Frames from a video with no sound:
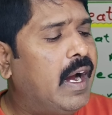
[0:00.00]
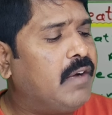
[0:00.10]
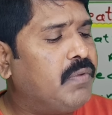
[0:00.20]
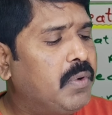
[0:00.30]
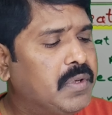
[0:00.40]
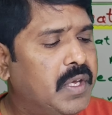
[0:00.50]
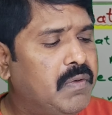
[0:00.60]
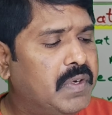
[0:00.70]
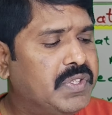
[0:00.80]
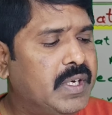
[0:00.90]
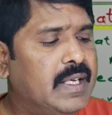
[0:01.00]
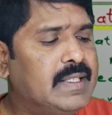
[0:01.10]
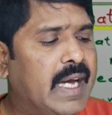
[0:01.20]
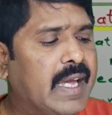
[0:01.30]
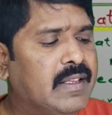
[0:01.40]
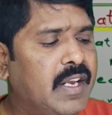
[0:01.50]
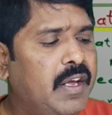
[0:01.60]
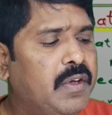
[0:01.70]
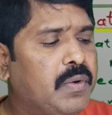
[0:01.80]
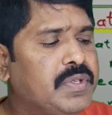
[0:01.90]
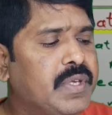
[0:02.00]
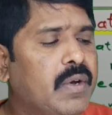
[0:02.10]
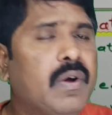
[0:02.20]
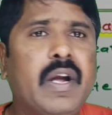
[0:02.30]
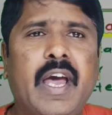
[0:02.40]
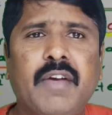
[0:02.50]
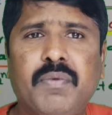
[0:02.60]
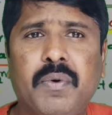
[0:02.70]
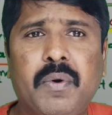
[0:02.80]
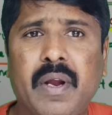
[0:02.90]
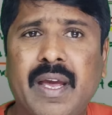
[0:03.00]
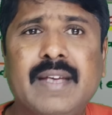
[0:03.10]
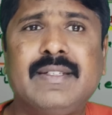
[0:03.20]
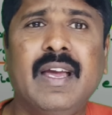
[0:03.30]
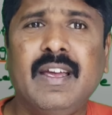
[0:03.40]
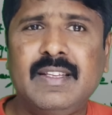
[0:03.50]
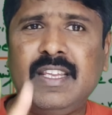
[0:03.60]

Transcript: and fourth equation is I3Q is equal to I4S.